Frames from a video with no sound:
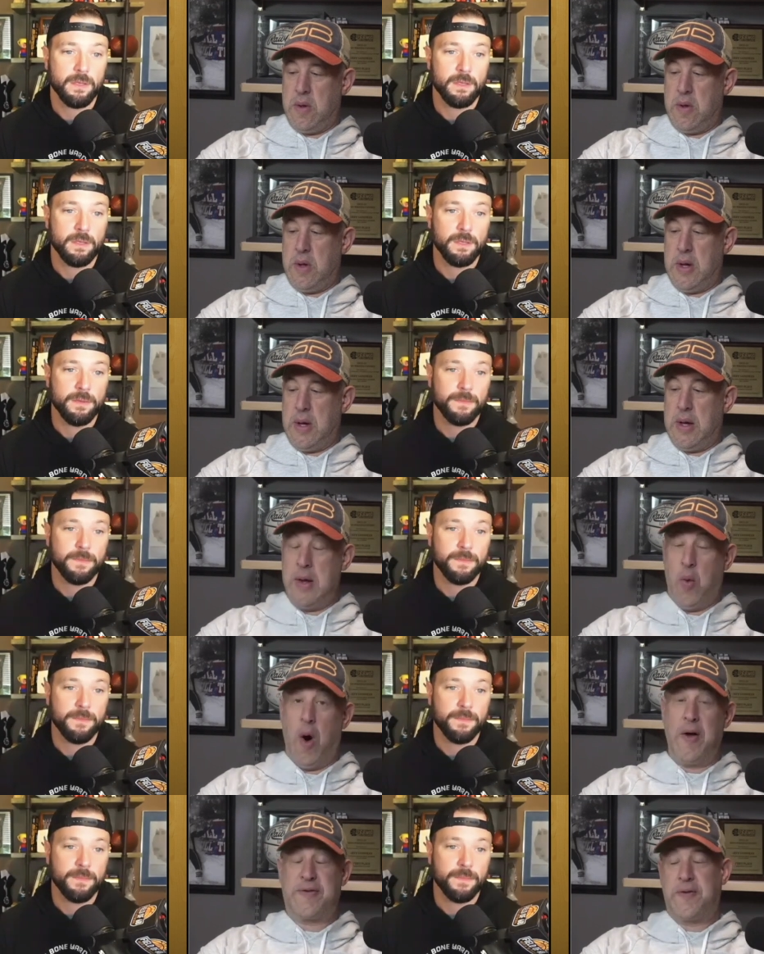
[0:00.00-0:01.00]
Speaker 1: Uh, he
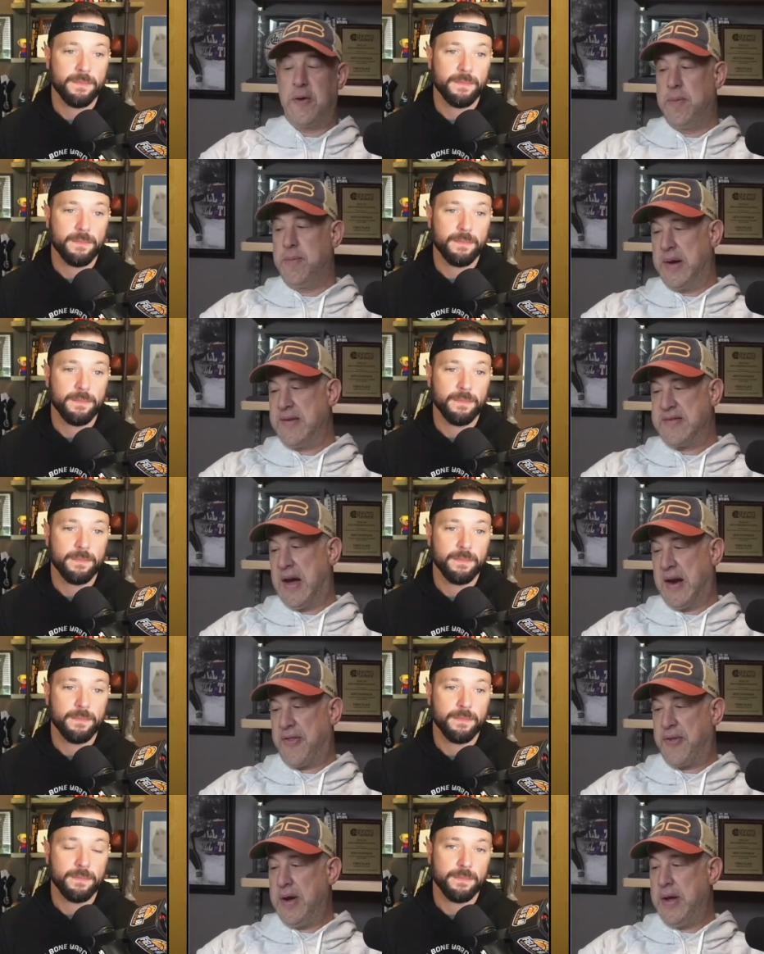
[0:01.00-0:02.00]
wants to, but he's
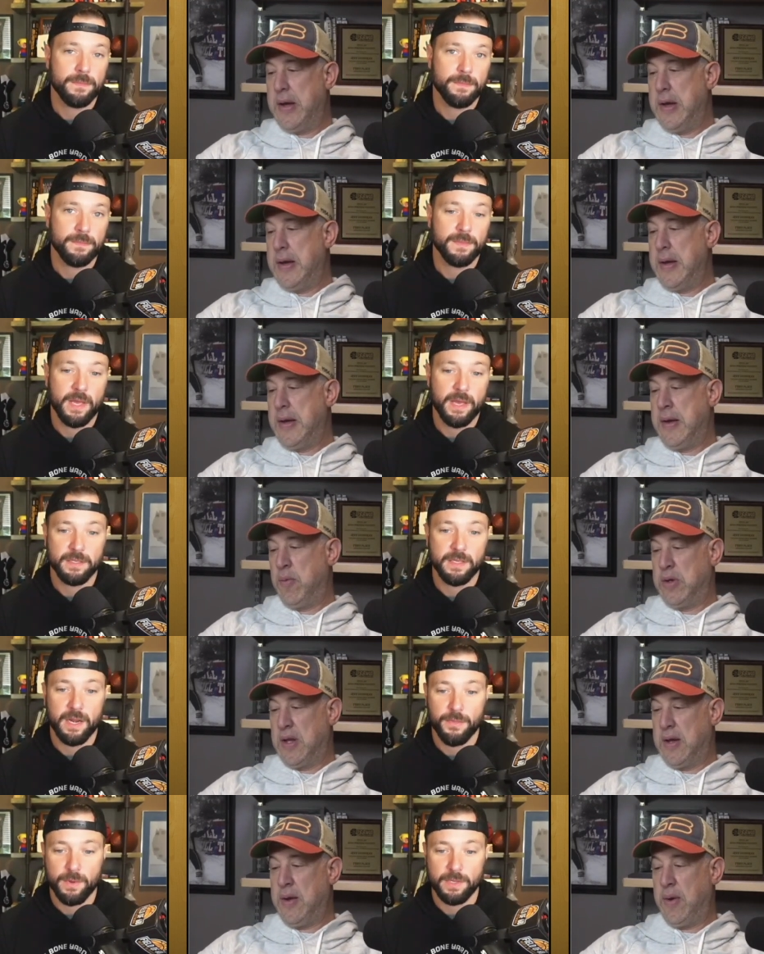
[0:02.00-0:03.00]
not a three. Yeah, he's
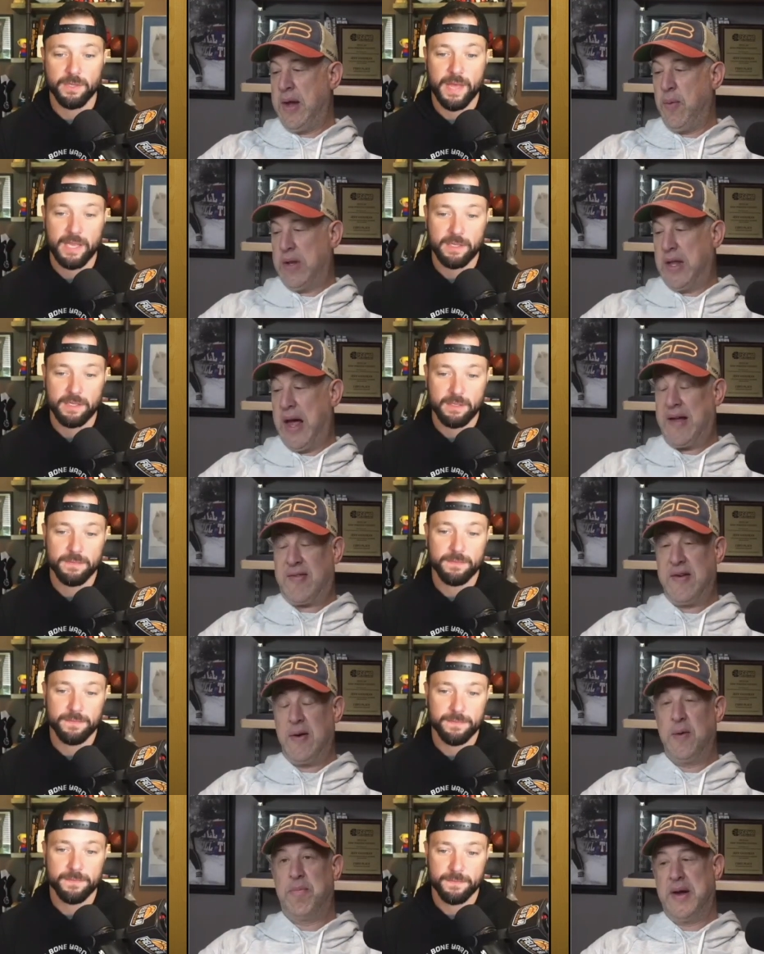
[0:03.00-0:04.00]
not a threat. He, so he would like
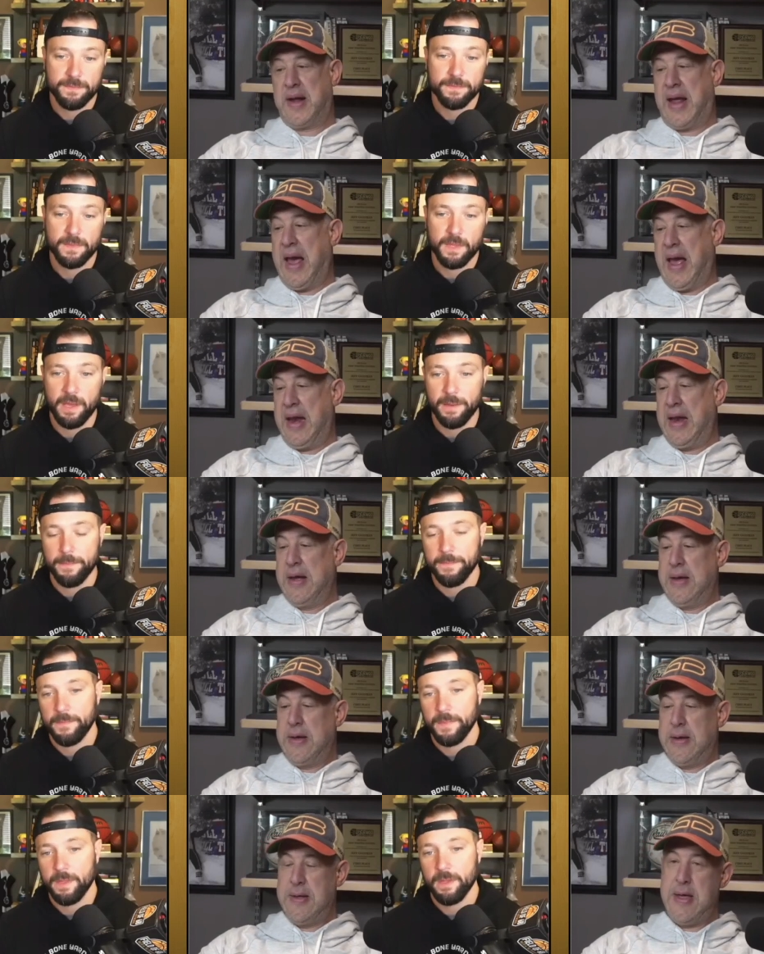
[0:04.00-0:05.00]
to, but again, yeah.
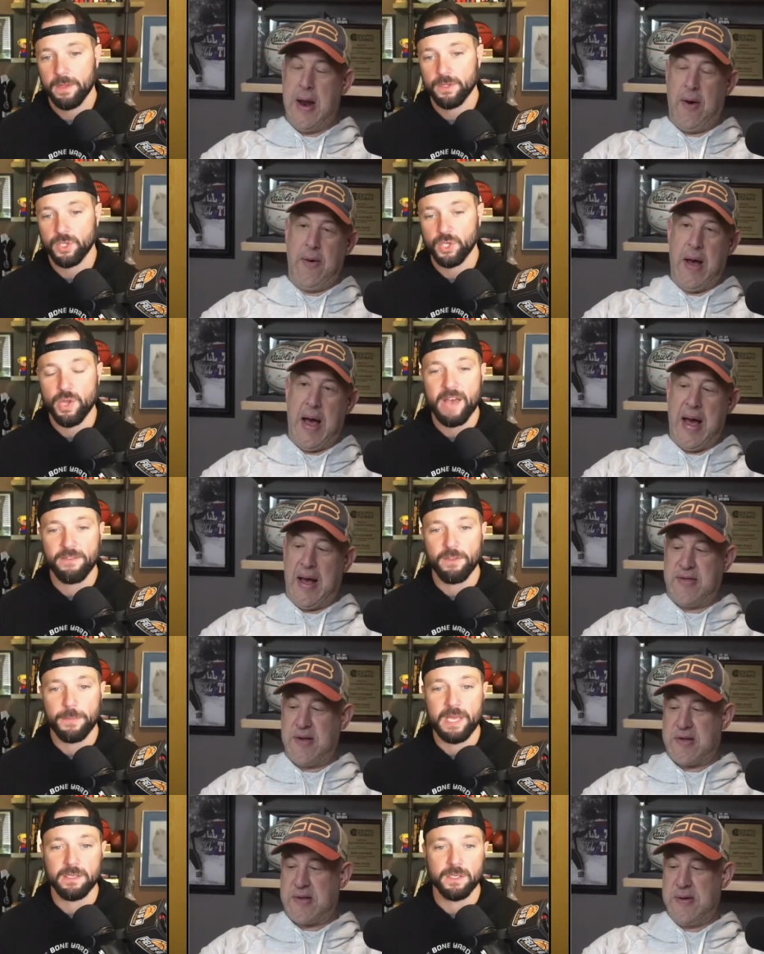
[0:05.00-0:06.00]
you know. So you have the I
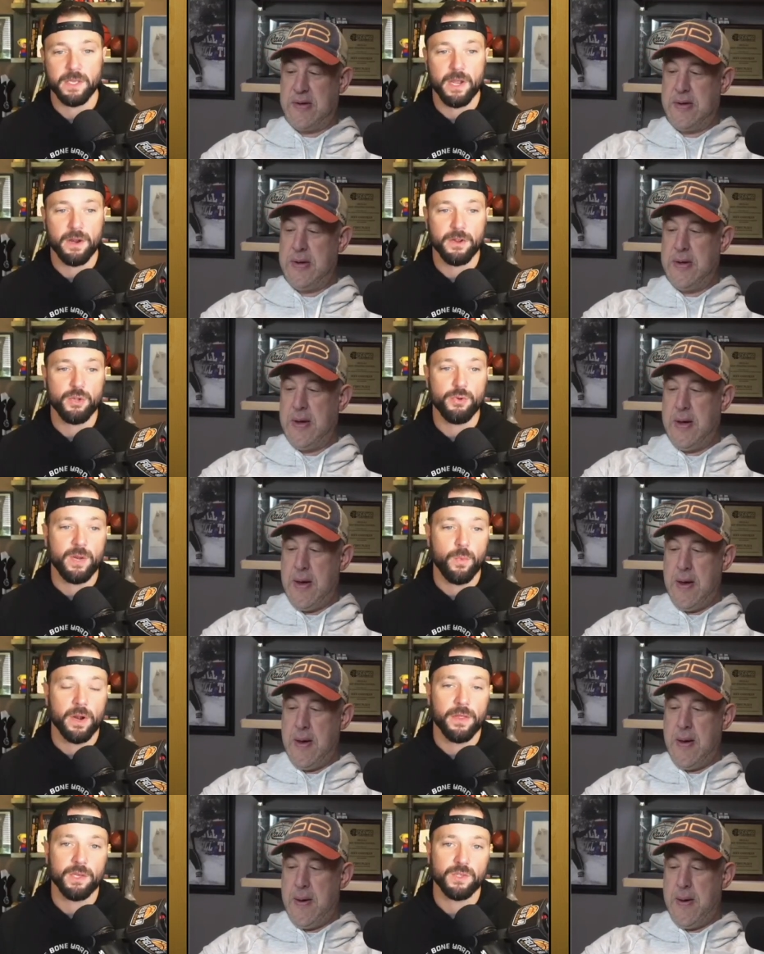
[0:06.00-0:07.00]
pieces
Speaker 2: just, there. You need
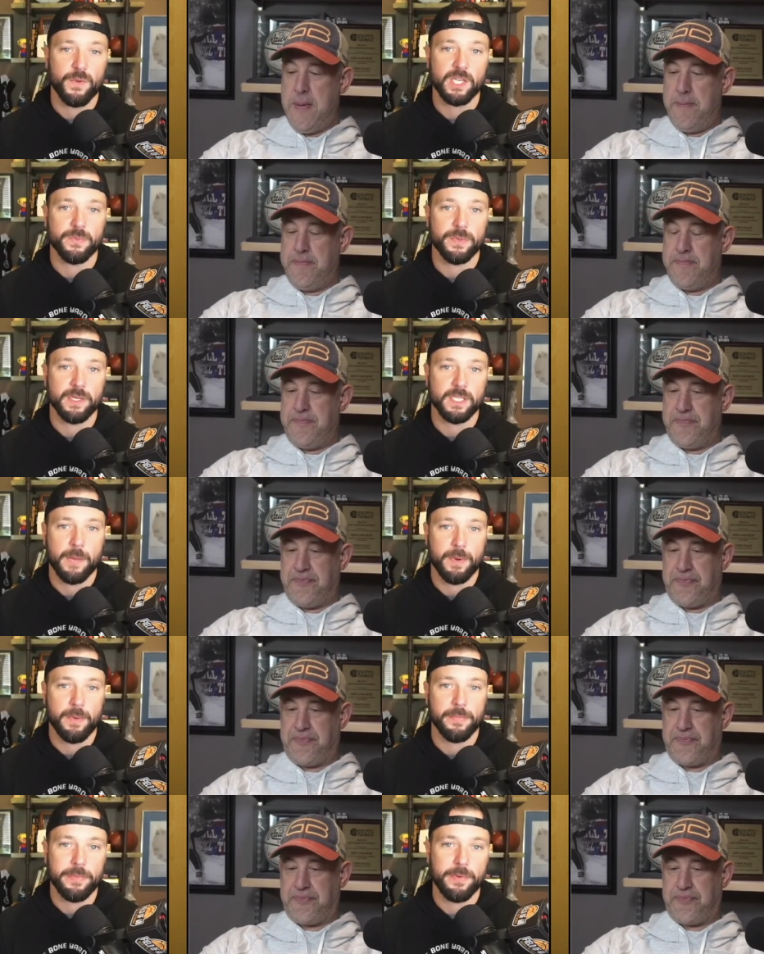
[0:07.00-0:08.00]
one of those freshmen to step
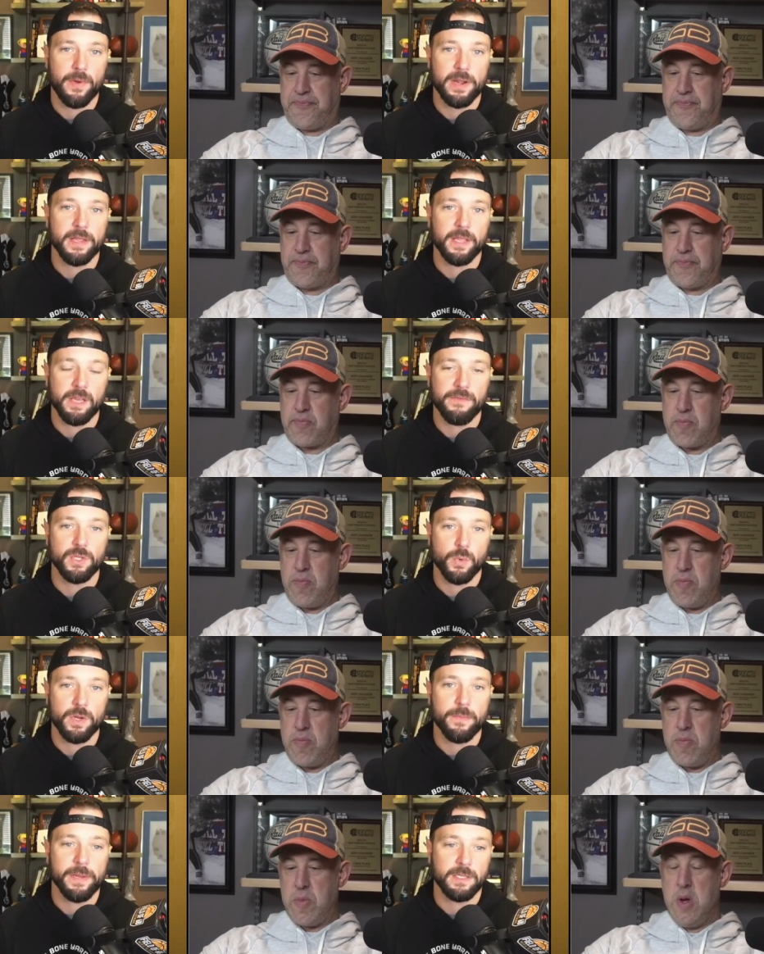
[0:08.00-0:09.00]
up and be ready to give you
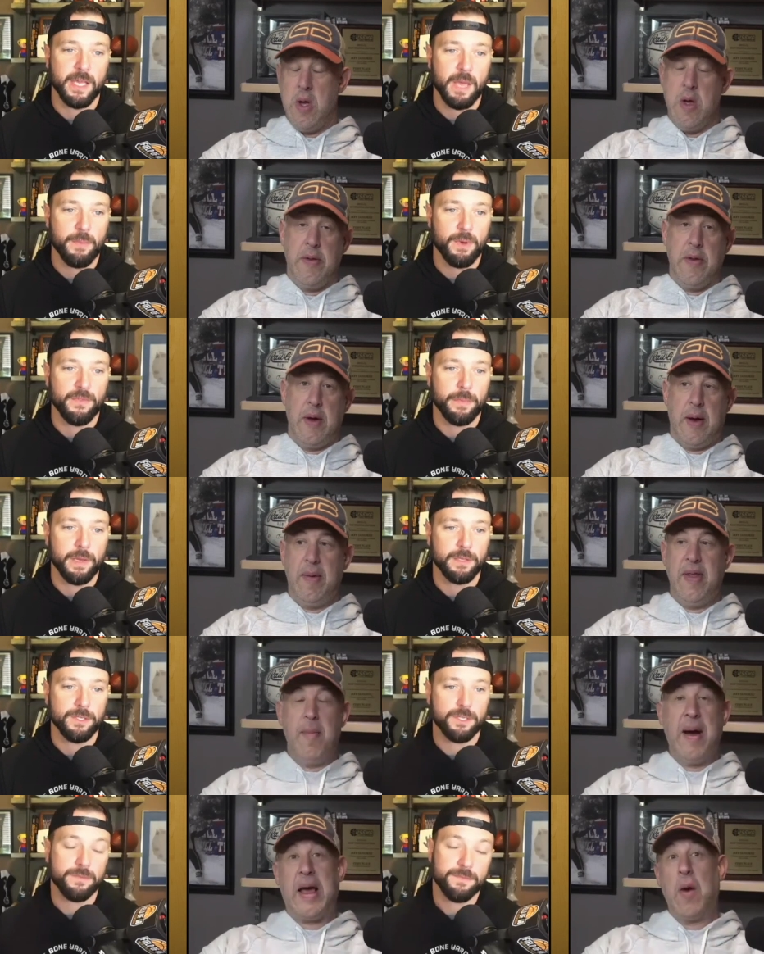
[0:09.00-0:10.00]
20 minutes a game off the bench. I mean,
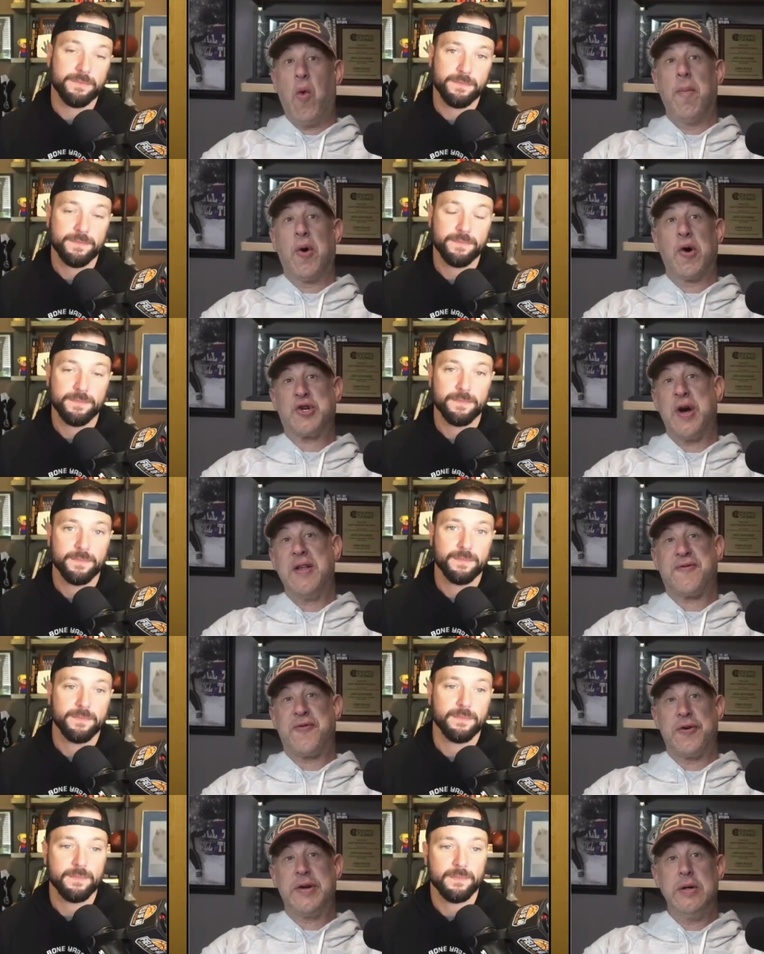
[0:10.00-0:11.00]
they might get one more
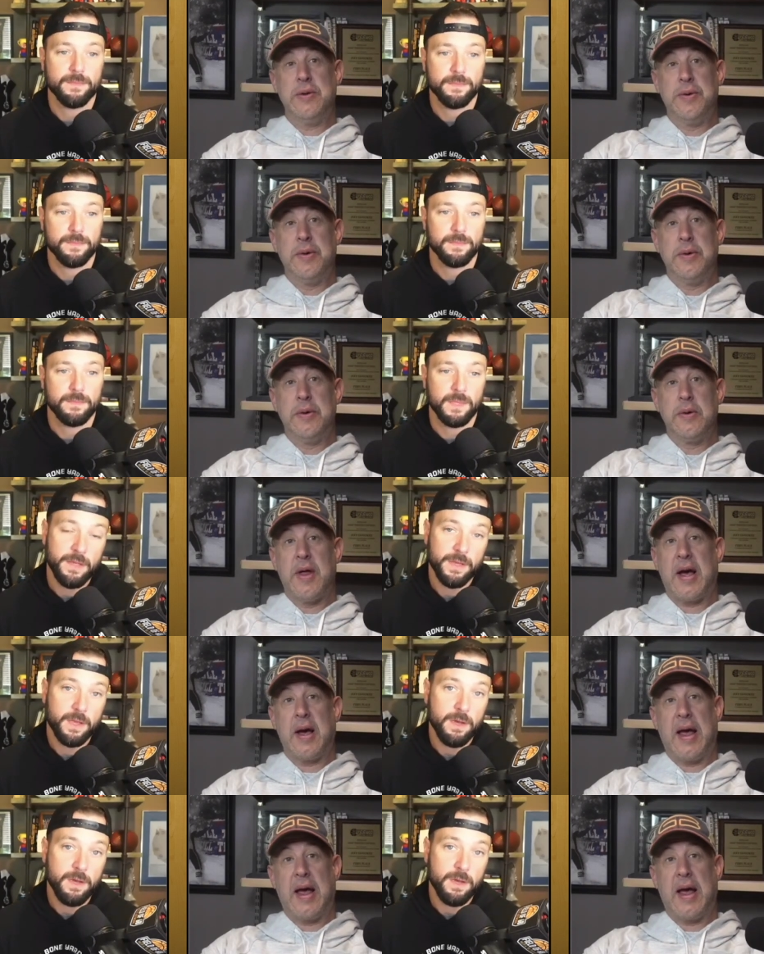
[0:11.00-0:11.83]
transfer too. Yeah, they, they could. could